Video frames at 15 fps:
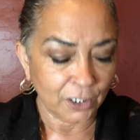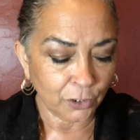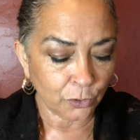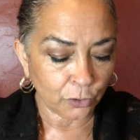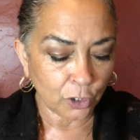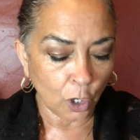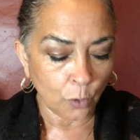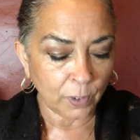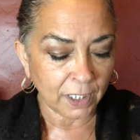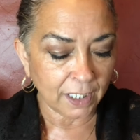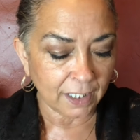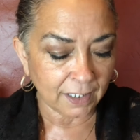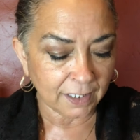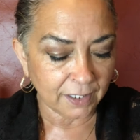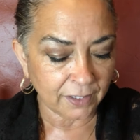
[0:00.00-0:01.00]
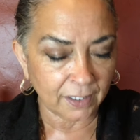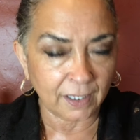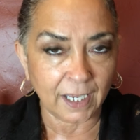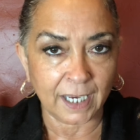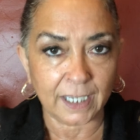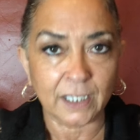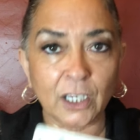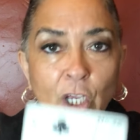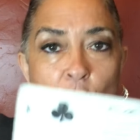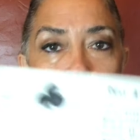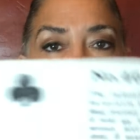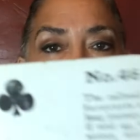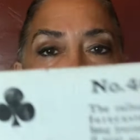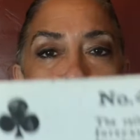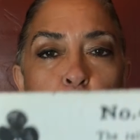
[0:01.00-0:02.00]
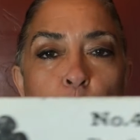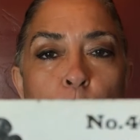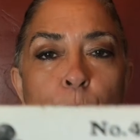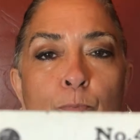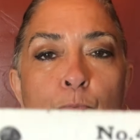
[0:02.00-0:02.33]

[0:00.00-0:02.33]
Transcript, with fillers: you're going into the light you're